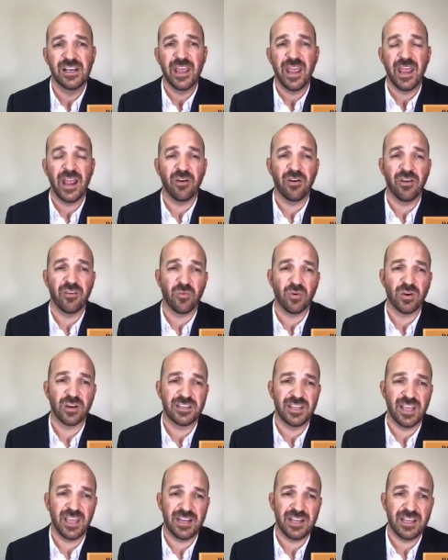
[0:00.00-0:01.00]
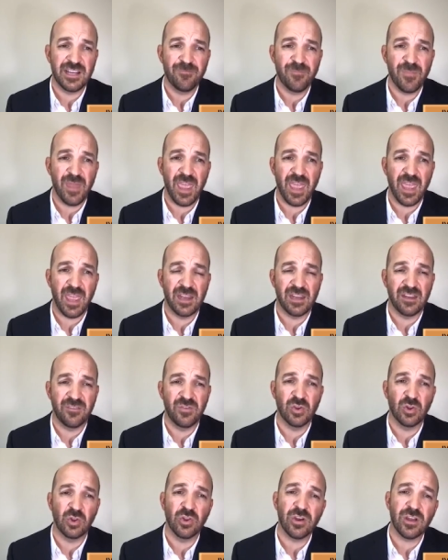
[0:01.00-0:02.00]
area of work dated. And if
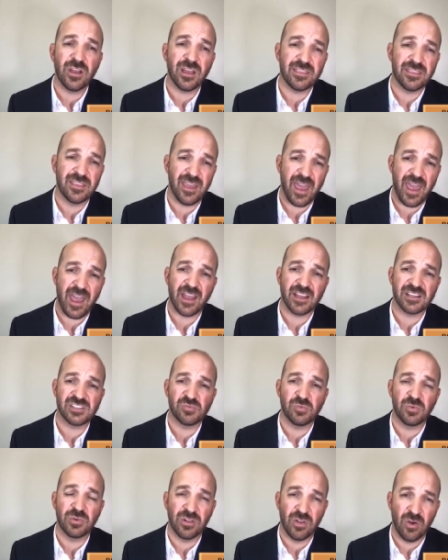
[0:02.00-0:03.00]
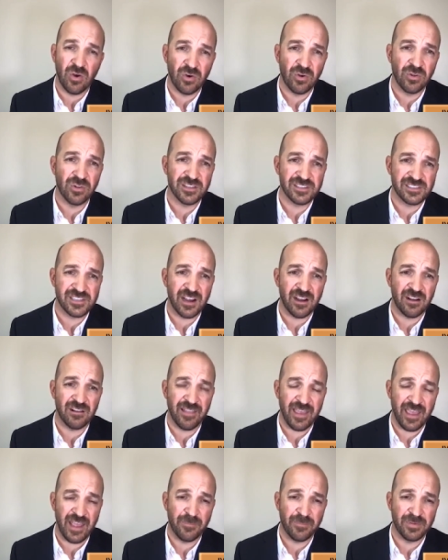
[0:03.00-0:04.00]
you look at the actual whole entire
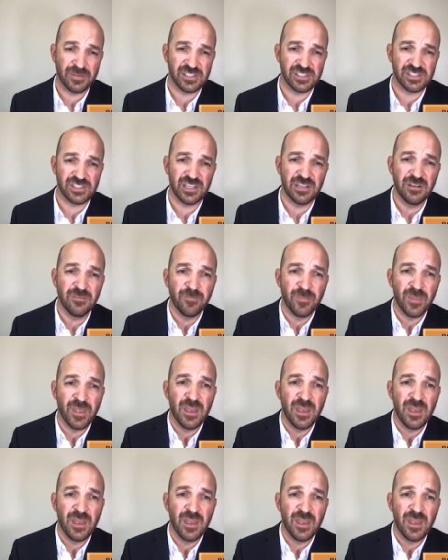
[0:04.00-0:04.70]
land position,